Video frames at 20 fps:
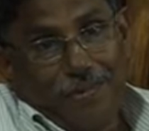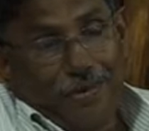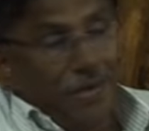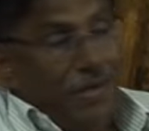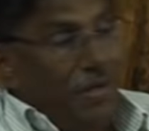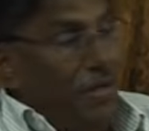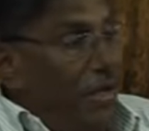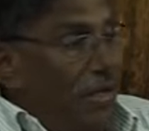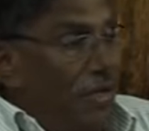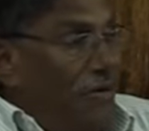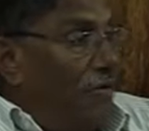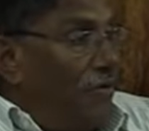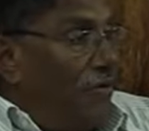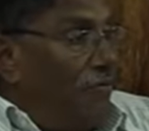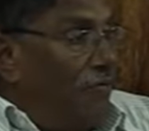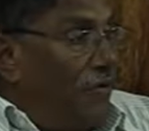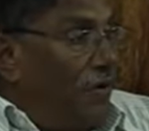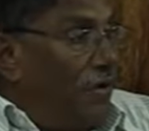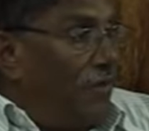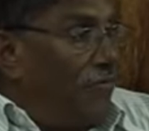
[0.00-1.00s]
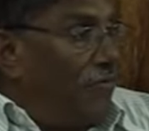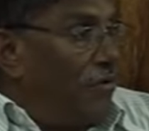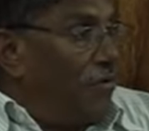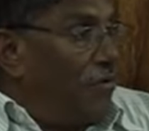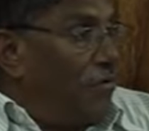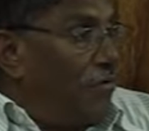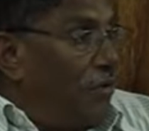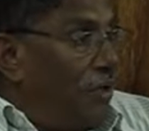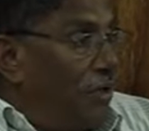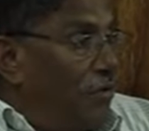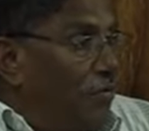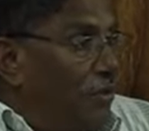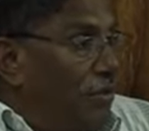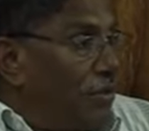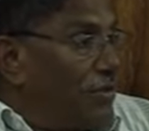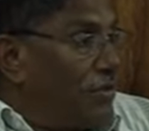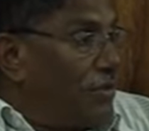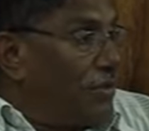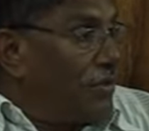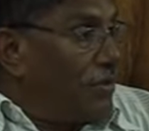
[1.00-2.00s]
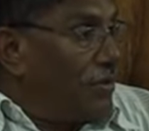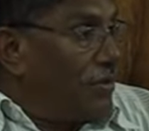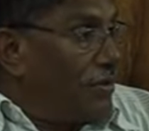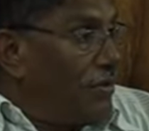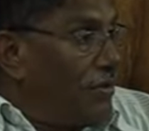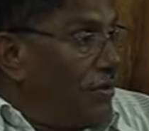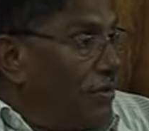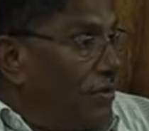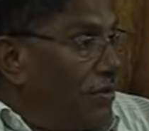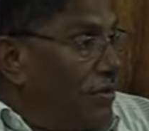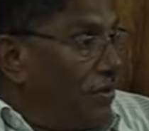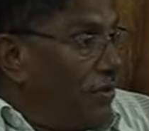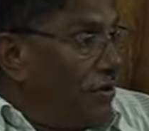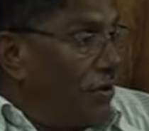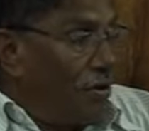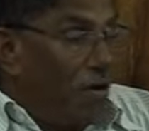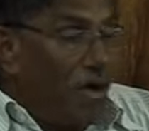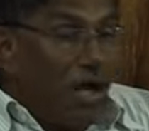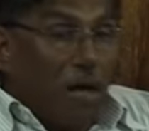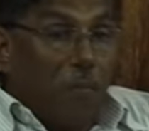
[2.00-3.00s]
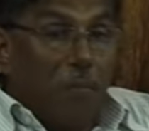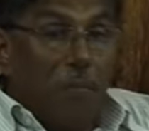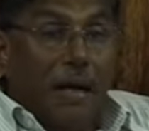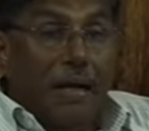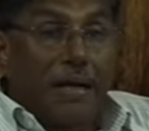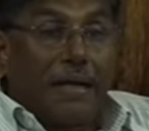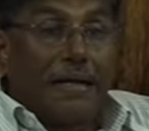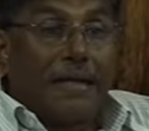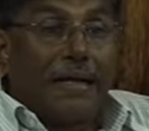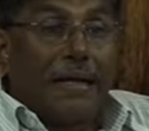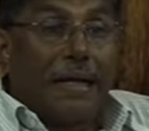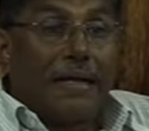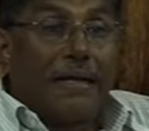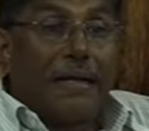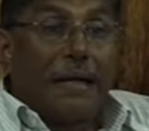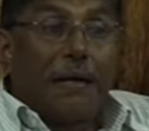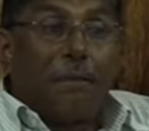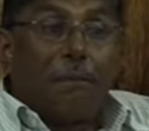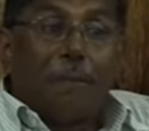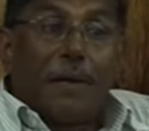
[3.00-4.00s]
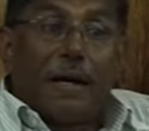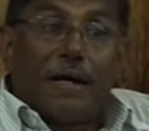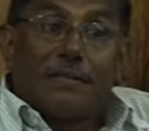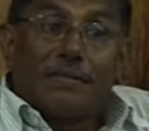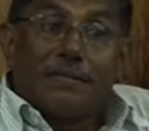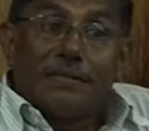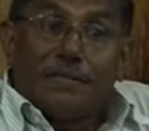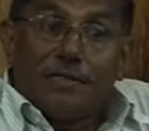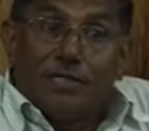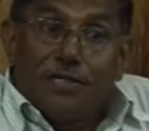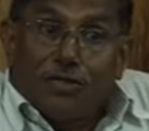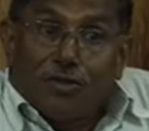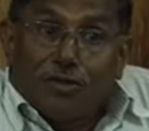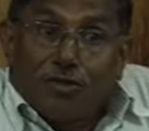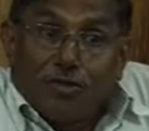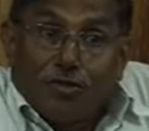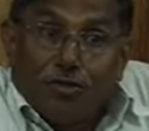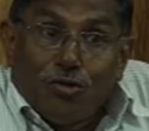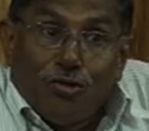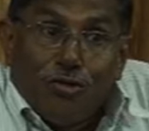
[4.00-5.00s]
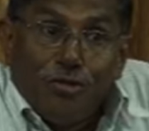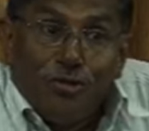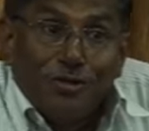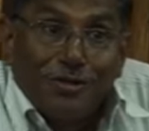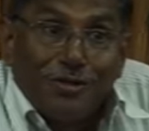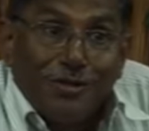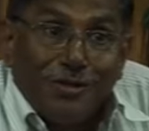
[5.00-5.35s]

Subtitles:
He had no freedom to do what was wrong. But he had the capacity to do